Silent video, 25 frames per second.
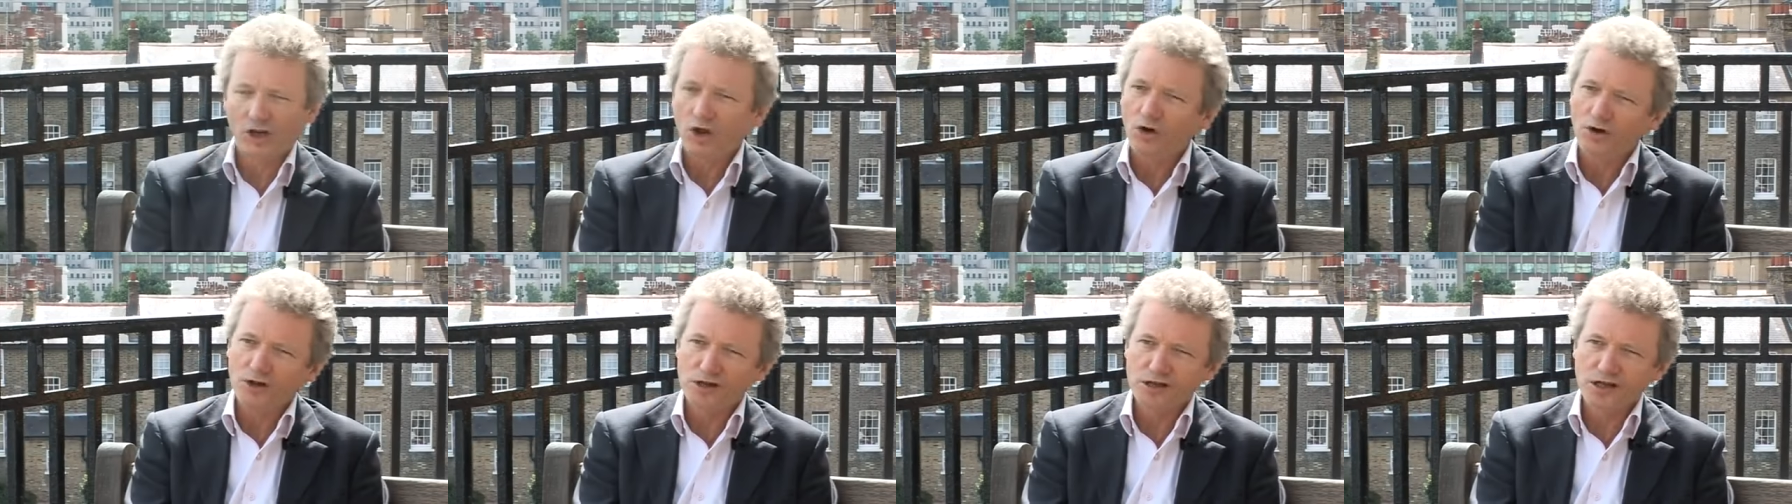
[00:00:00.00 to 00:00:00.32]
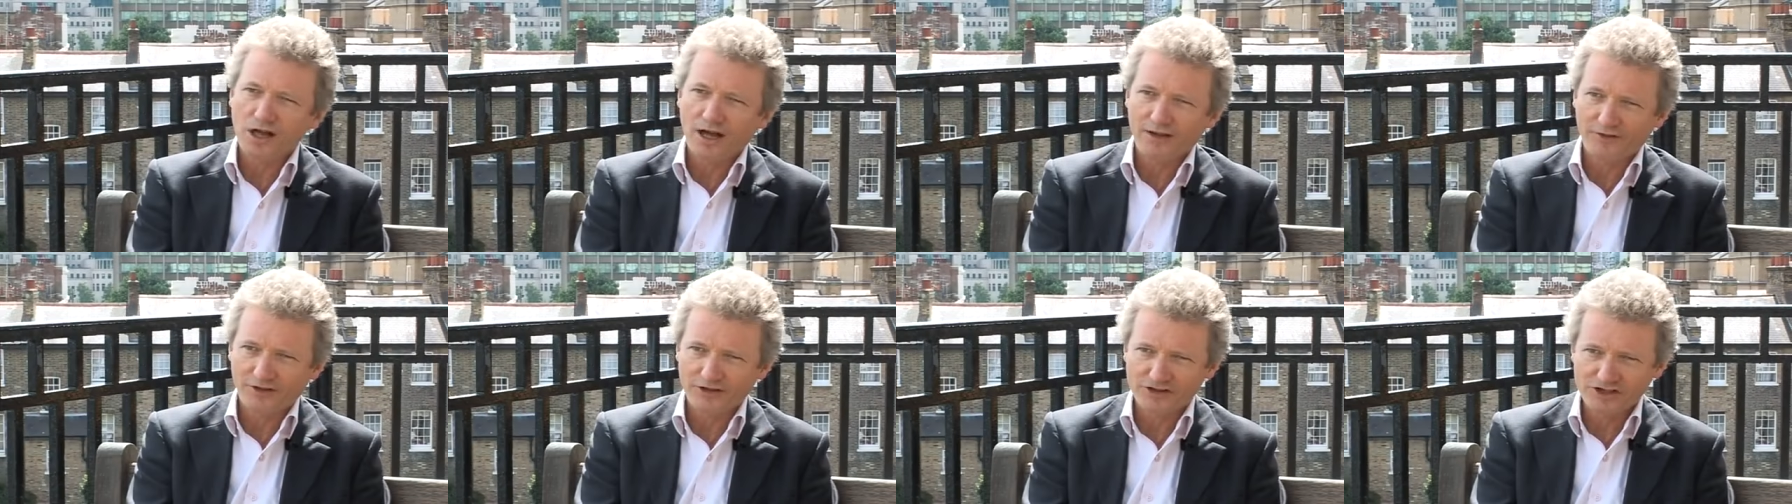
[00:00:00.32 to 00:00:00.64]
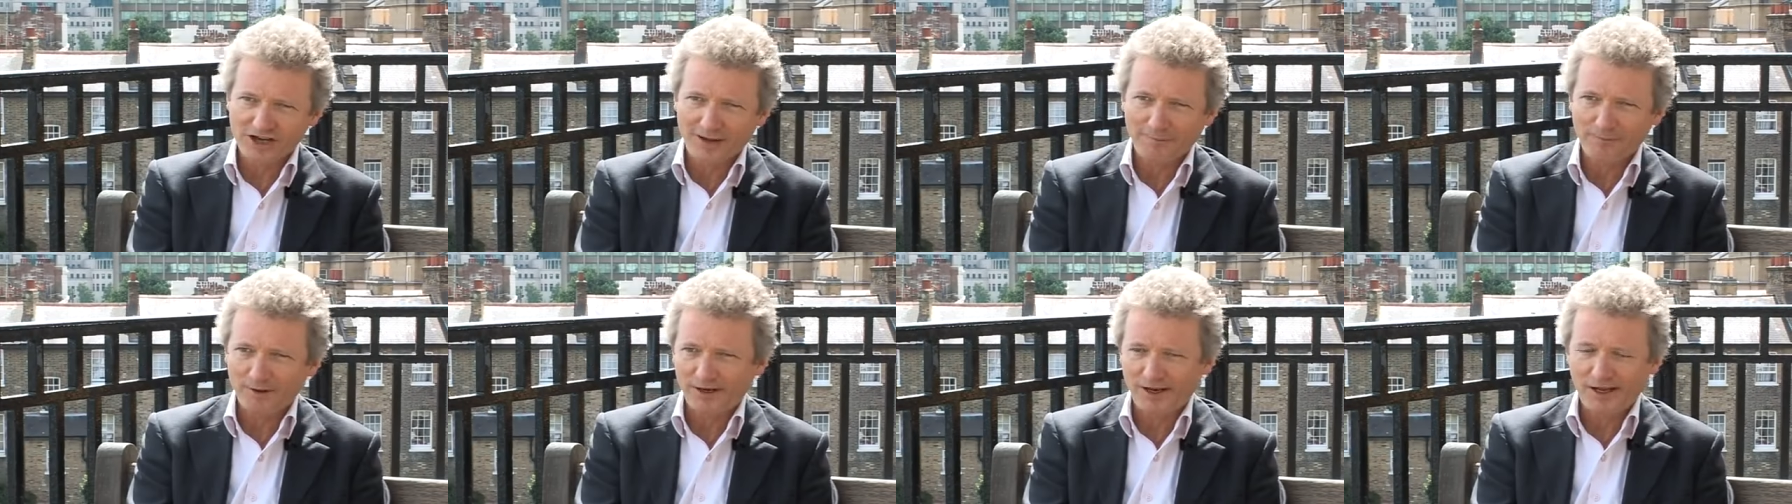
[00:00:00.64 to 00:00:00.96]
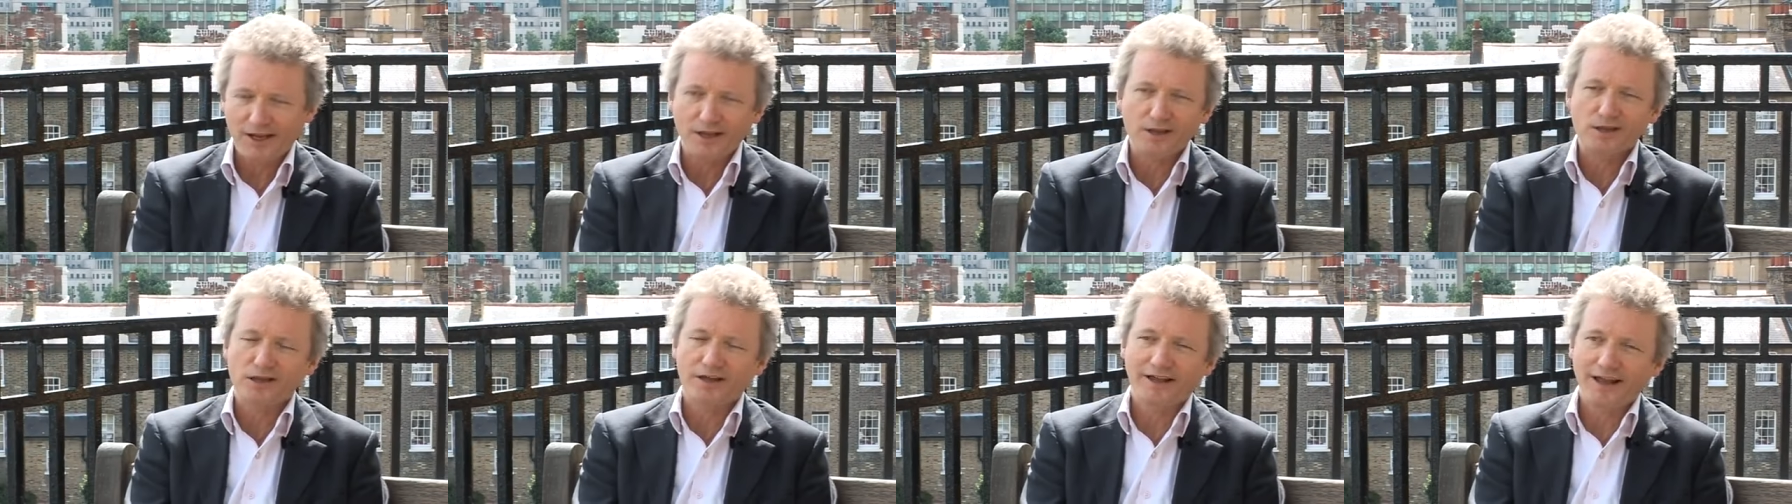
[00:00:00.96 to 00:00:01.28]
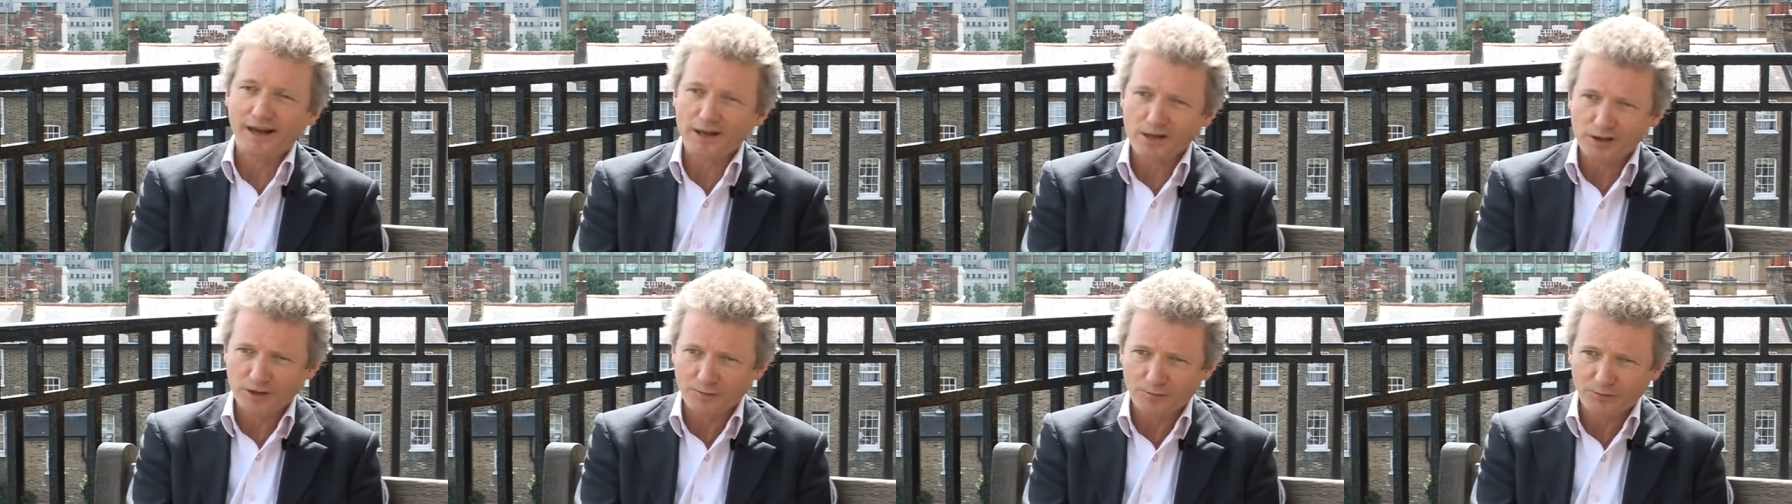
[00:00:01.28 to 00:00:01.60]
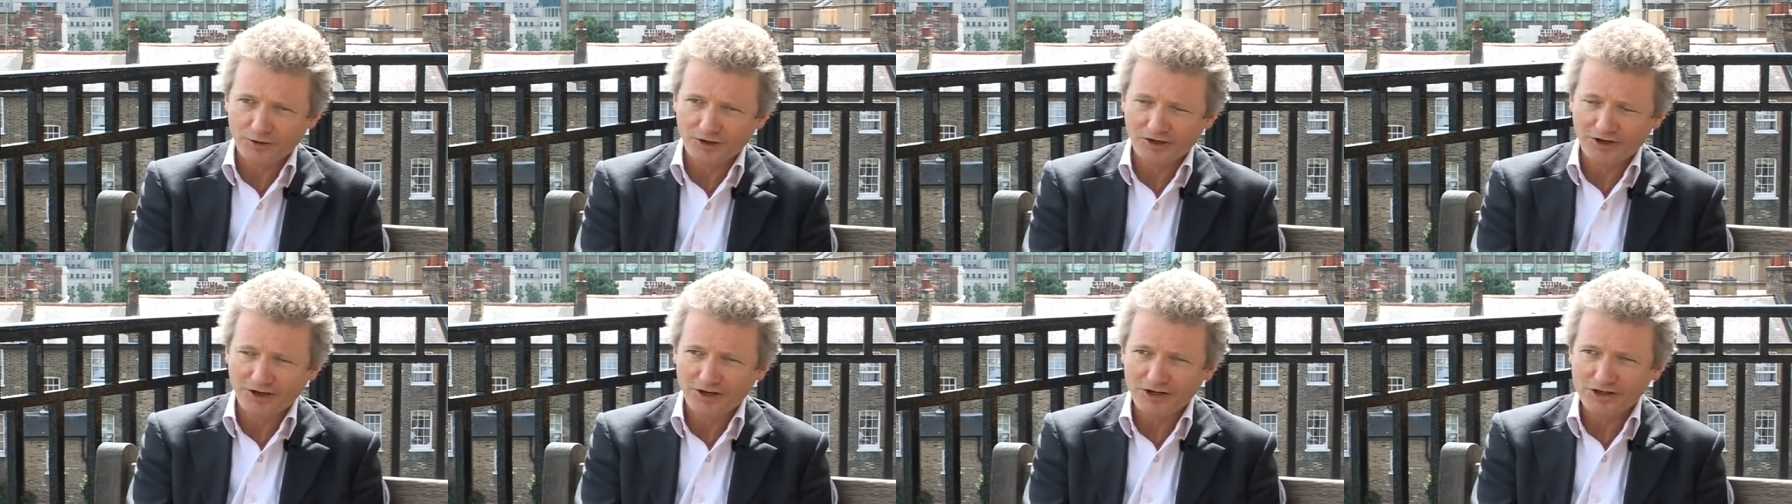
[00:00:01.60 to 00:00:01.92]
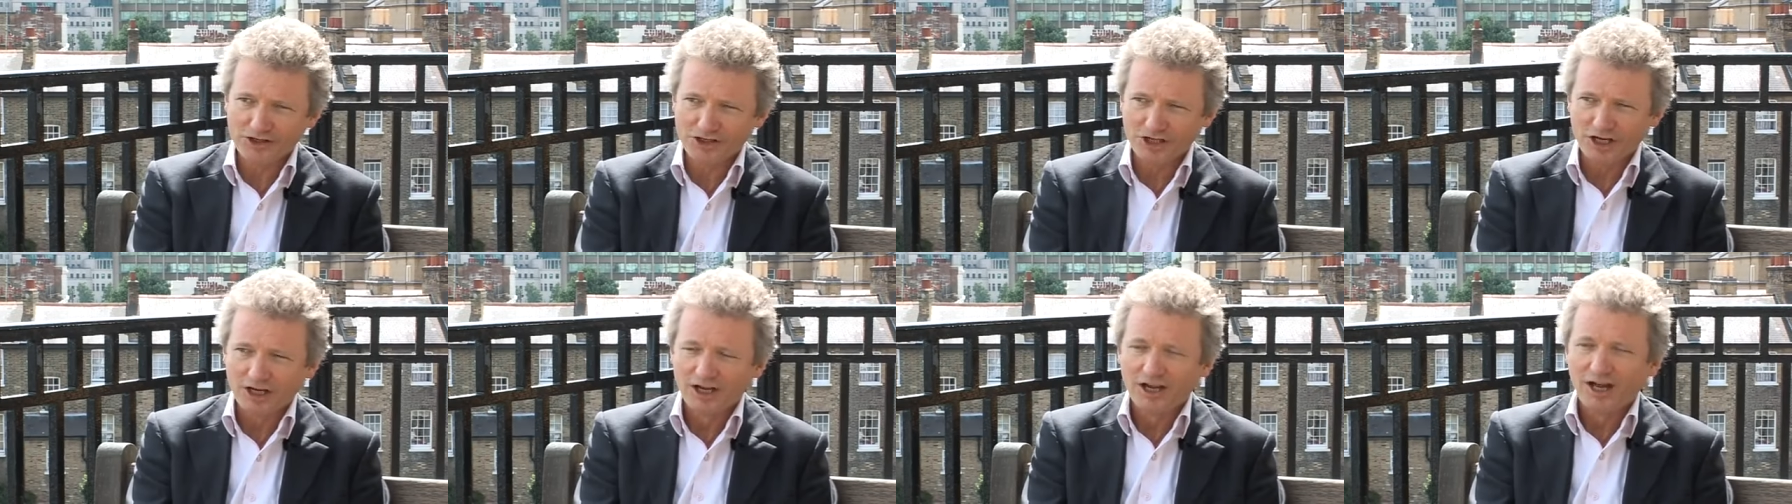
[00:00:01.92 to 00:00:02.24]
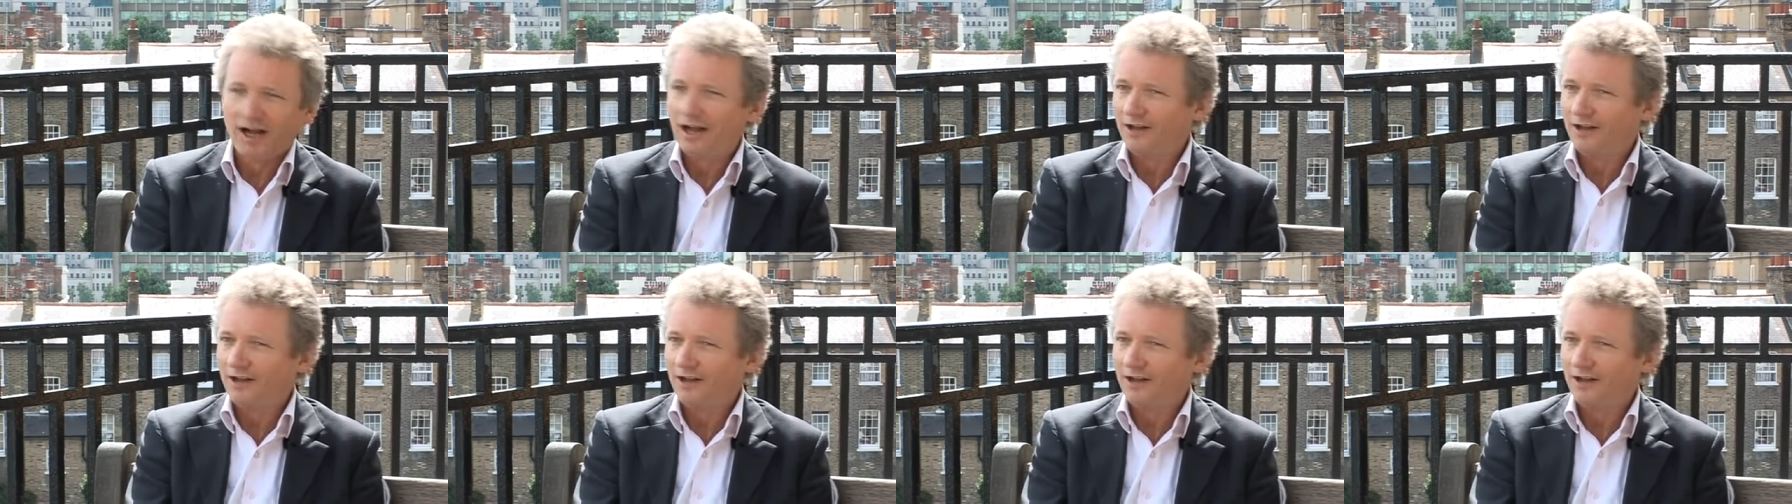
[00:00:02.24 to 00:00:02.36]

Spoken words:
alongside the Japanese against the British,